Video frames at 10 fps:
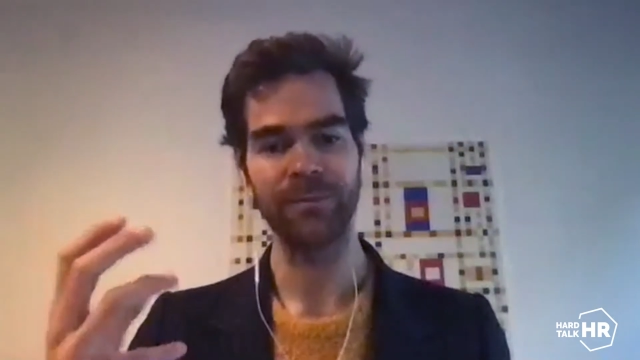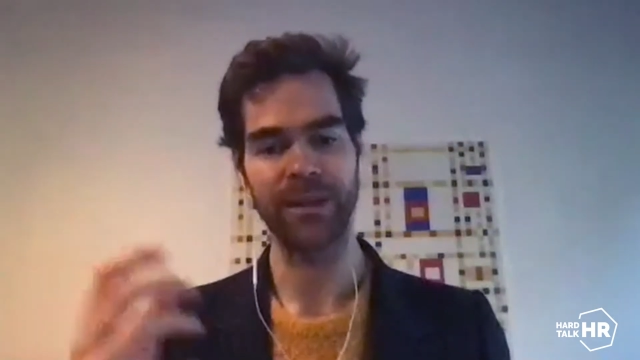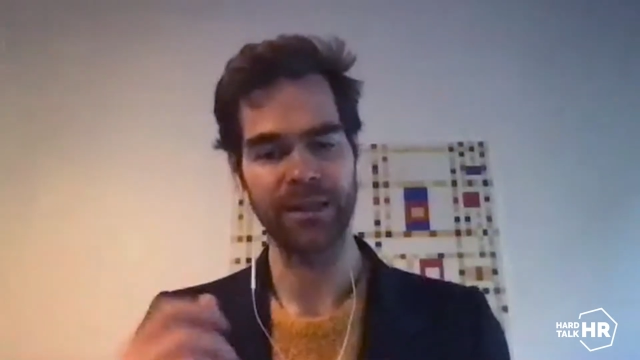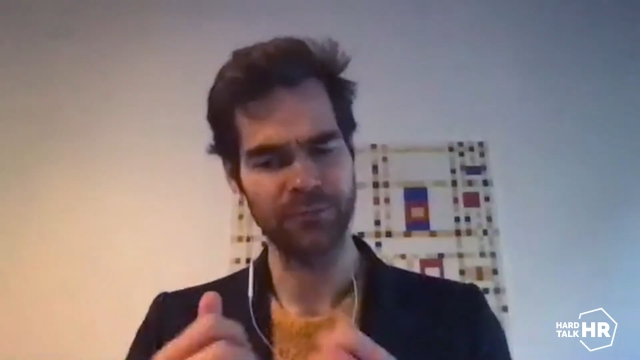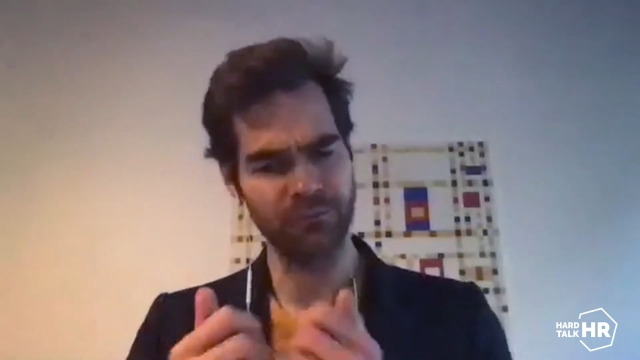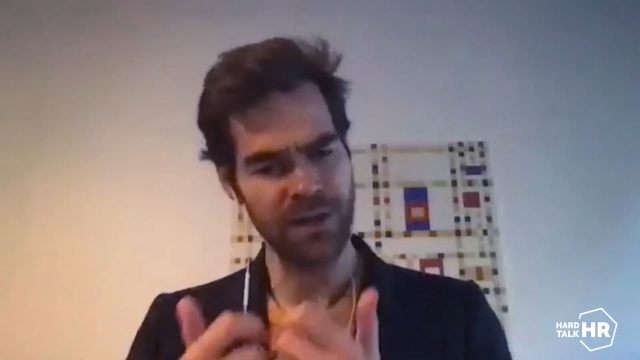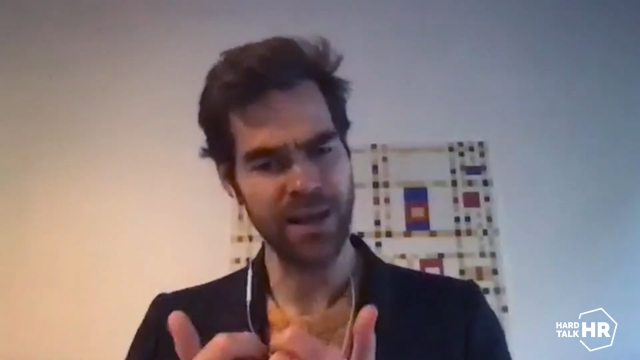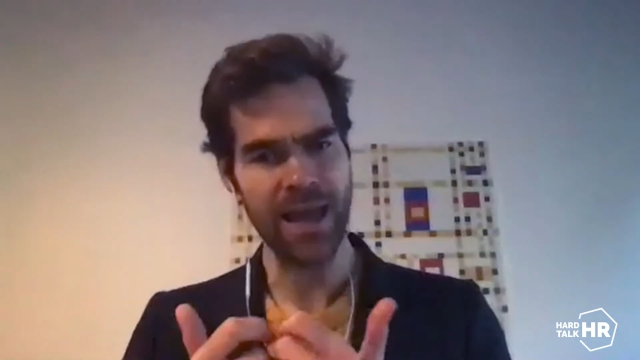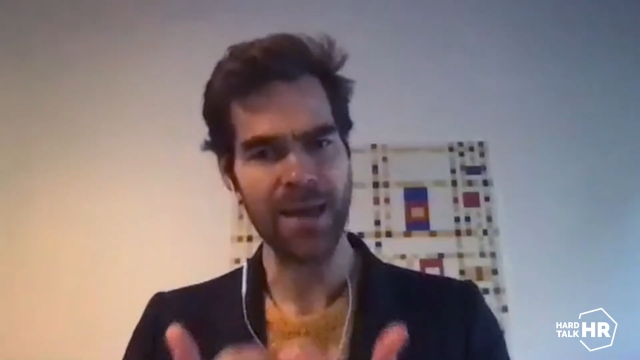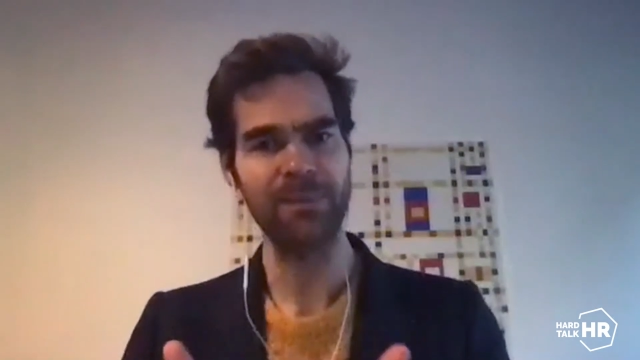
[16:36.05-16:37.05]
but that's
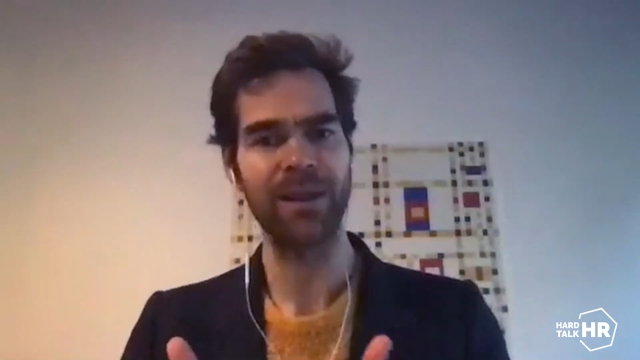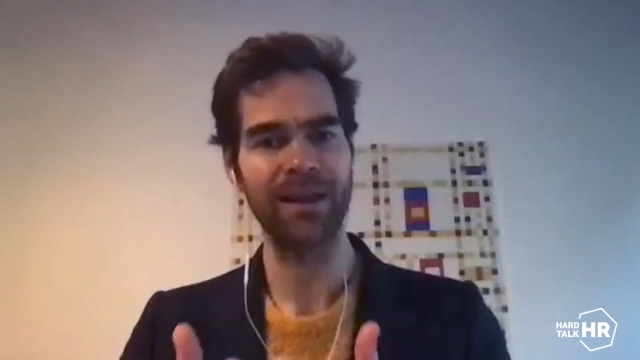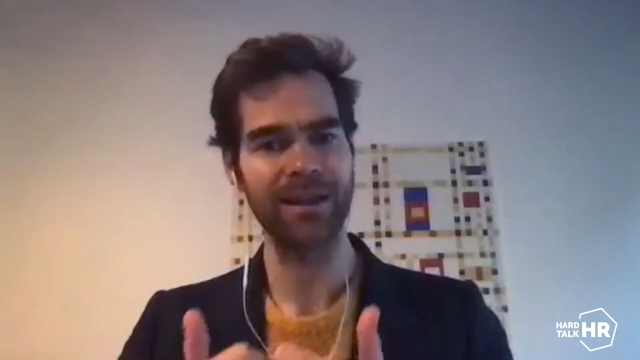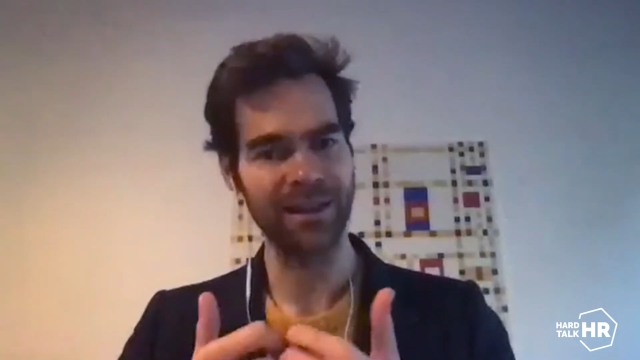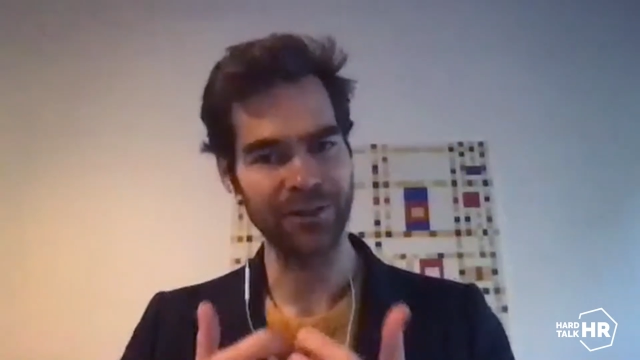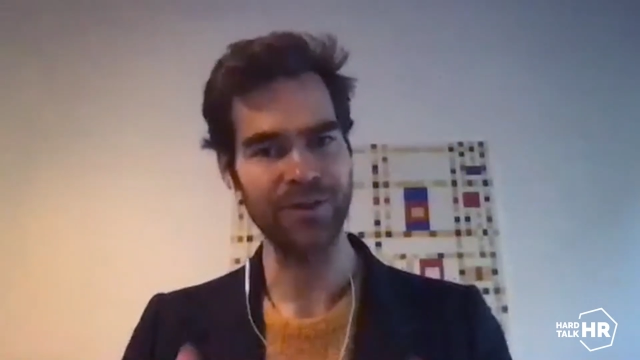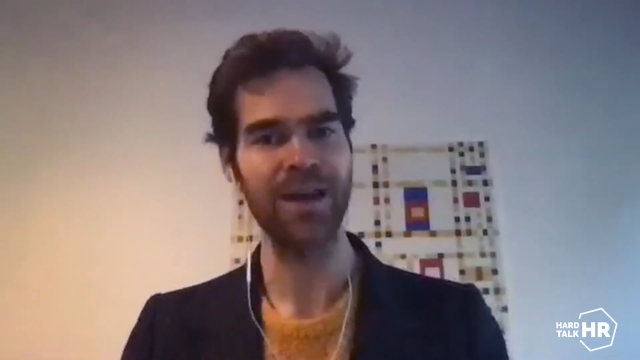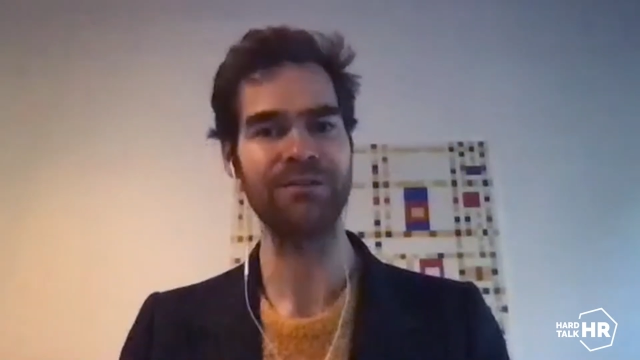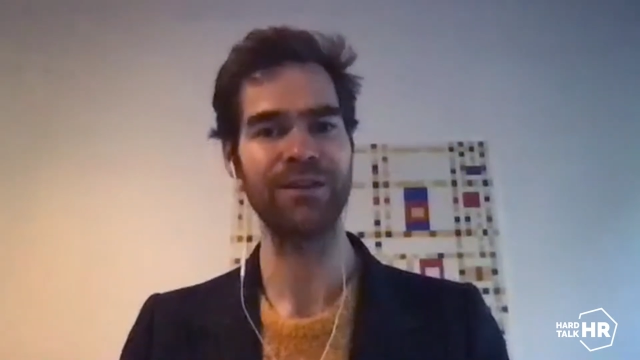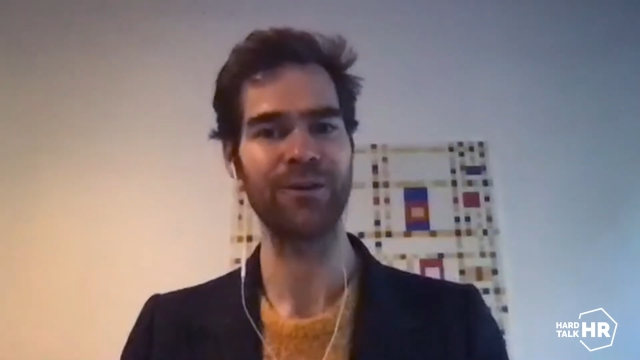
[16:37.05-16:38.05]
really app-like, like you
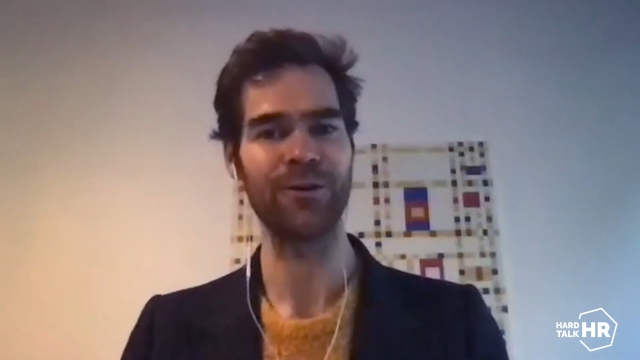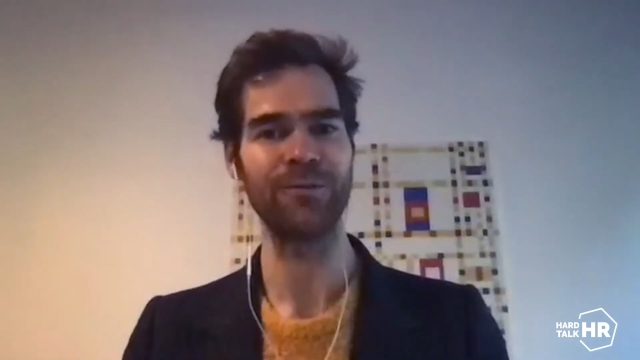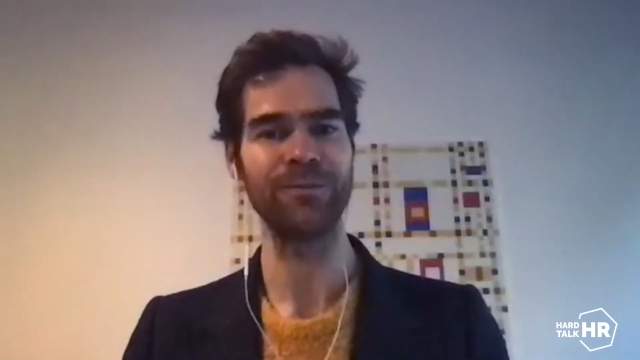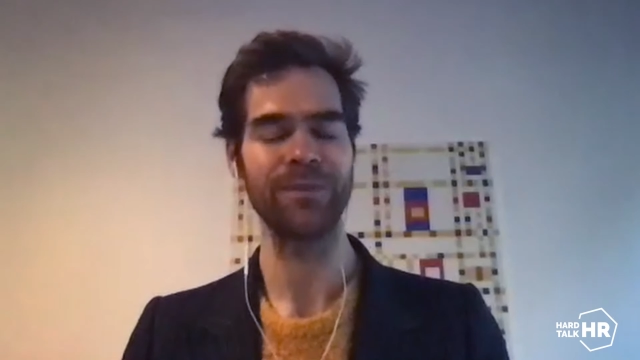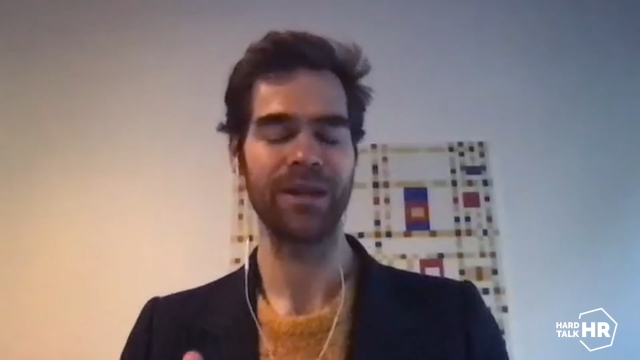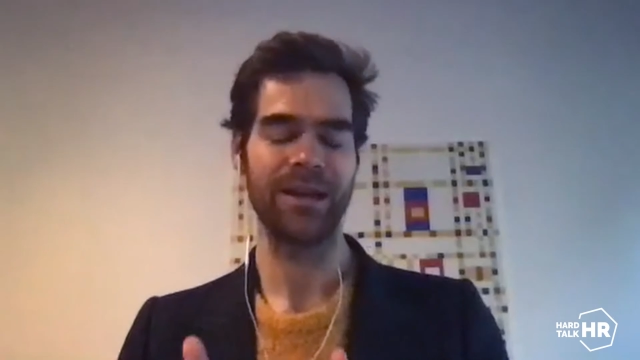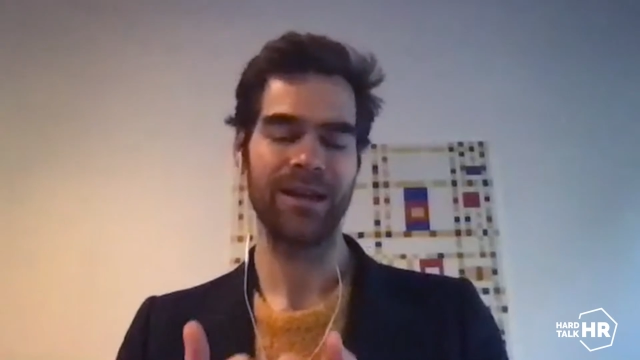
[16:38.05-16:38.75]
have at home,